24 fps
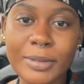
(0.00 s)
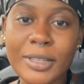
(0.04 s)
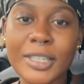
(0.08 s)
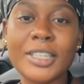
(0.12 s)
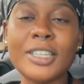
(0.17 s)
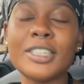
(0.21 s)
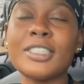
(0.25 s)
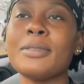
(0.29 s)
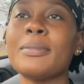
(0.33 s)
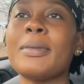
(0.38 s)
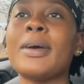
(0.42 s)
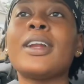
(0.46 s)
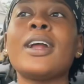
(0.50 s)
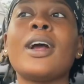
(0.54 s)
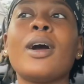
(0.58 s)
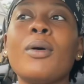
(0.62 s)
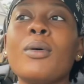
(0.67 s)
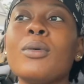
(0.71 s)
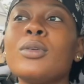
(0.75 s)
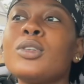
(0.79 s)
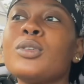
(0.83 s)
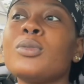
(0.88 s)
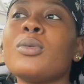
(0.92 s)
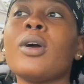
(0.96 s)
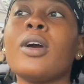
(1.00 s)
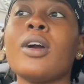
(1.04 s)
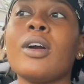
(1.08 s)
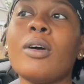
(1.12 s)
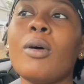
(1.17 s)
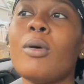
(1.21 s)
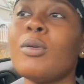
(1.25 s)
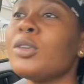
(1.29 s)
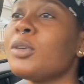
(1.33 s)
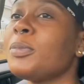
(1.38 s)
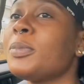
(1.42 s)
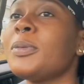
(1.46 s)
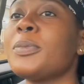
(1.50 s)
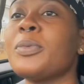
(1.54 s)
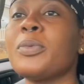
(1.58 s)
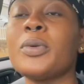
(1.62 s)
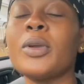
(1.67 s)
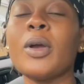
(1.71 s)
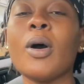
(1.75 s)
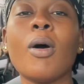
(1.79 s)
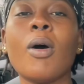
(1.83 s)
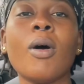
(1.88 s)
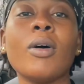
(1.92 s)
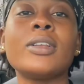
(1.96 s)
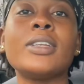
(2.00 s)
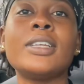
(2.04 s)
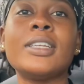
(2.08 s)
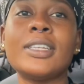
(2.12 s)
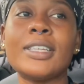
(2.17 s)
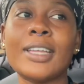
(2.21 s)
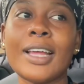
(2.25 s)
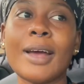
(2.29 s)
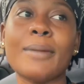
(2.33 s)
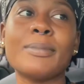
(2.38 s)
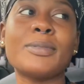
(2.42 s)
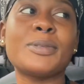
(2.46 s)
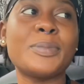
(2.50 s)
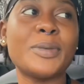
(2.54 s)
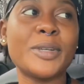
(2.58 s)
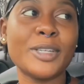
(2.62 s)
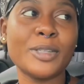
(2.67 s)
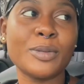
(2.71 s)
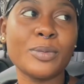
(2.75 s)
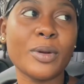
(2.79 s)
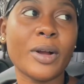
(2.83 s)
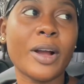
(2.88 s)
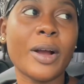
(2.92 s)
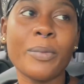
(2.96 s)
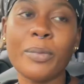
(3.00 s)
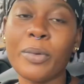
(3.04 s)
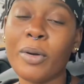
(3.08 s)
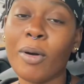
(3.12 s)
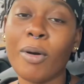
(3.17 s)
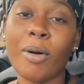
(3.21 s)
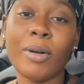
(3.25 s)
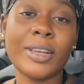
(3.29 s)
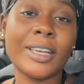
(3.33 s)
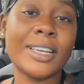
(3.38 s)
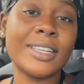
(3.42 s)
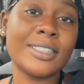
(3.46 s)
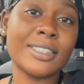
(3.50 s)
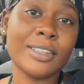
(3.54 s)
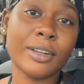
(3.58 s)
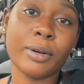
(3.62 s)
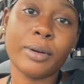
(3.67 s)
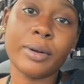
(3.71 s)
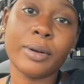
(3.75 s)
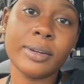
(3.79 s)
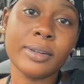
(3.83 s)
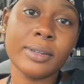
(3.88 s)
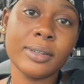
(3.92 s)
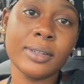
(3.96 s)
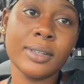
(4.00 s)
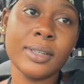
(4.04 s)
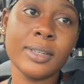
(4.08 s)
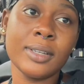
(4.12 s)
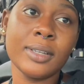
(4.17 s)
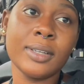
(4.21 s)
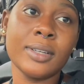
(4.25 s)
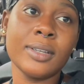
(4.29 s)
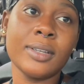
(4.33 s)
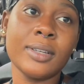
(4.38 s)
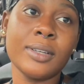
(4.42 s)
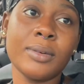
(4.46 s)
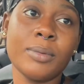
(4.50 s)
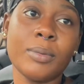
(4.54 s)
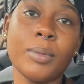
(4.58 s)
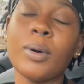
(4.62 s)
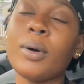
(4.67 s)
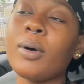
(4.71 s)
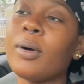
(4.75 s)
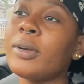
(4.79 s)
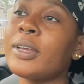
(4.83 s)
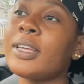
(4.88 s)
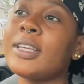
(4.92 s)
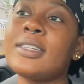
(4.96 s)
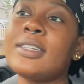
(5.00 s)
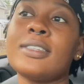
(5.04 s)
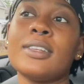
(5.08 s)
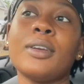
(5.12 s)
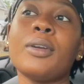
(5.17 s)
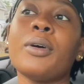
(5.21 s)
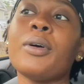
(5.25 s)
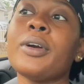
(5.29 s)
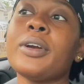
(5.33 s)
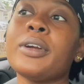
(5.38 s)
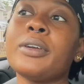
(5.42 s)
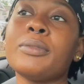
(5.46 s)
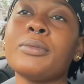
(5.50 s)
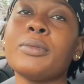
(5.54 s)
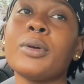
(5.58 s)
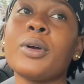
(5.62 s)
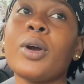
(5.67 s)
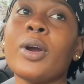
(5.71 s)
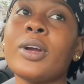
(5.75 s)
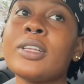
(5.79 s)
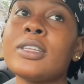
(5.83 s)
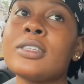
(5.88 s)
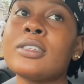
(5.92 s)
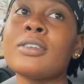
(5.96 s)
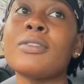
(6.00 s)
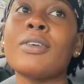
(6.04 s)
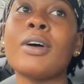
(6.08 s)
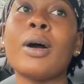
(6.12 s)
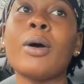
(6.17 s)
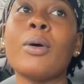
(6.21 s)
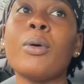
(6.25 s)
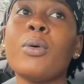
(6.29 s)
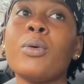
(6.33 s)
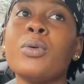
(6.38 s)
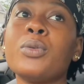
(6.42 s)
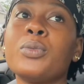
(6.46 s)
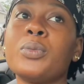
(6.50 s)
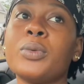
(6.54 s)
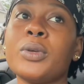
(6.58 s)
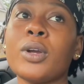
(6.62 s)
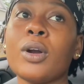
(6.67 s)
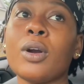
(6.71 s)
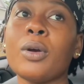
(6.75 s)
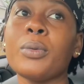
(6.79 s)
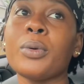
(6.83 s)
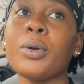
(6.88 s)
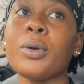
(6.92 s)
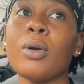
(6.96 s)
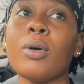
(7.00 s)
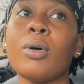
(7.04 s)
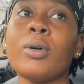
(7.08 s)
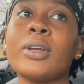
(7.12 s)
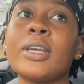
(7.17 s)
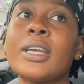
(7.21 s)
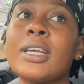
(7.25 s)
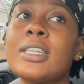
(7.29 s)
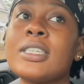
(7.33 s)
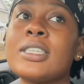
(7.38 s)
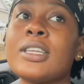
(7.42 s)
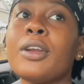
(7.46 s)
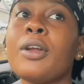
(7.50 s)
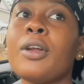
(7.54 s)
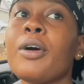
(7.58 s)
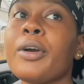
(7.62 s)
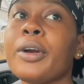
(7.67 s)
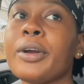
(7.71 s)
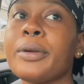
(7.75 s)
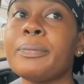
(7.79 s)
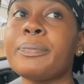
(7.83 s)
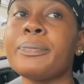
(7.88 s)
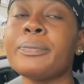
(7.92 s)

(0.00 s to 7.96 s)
It doesn't matter how old you are, older people, we all need naps because we're all kids at heart. We're all kids at heart. Regardless of how old we are, we're all kids at heart.